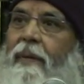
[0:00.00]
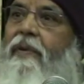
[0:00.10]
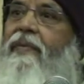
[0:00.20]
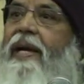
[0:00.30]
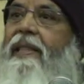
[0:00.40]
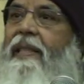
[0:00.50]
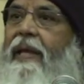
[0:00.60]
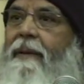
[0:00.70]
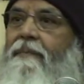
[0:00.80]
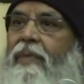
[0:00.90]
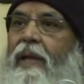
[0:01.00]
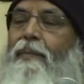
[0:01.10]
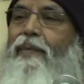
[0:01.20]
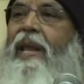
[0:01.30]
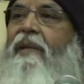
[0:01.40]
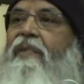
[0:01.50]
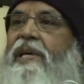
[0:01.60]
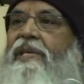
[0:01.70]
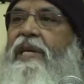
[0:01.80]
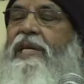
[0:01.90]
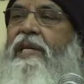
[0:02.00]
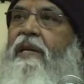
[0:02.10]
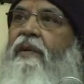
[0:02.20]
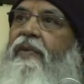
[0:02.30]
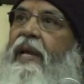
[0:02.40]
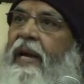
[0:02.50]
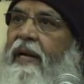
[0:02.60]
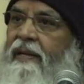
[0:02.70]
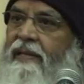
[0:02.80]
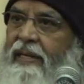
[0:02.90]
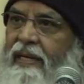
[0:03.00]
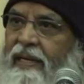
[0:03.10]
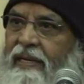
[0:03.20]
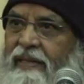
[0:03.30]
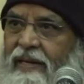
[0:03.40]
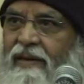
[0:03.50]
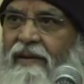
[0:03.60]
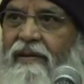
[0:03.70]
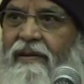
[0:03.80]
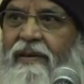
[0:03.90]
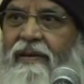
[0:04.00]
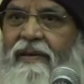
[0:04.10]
abhivyakti manifestation of electricity, is it not?